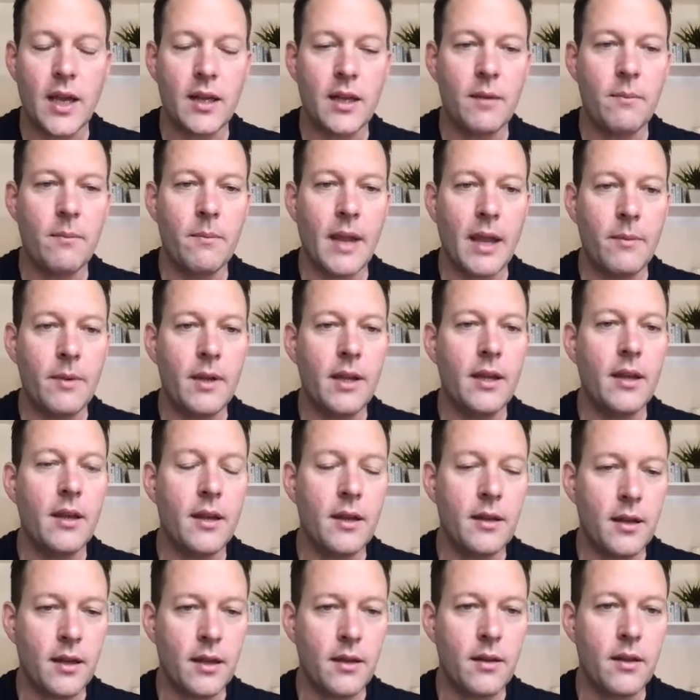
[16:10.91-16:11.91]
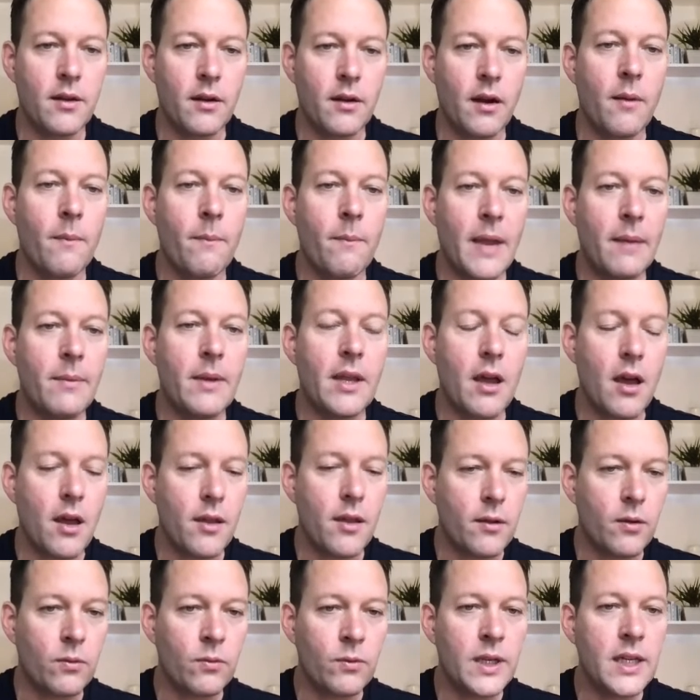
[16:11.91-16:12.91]
it may be there are maybe
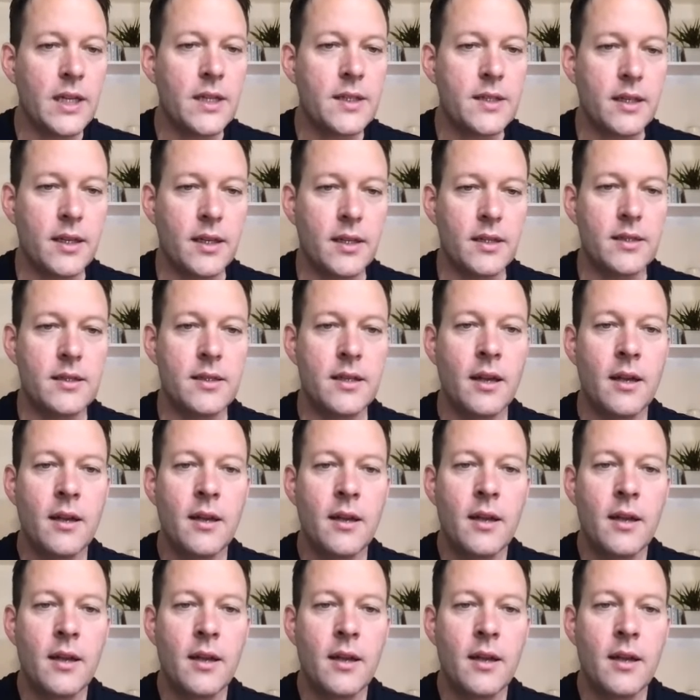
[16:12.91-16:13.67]
other reasons.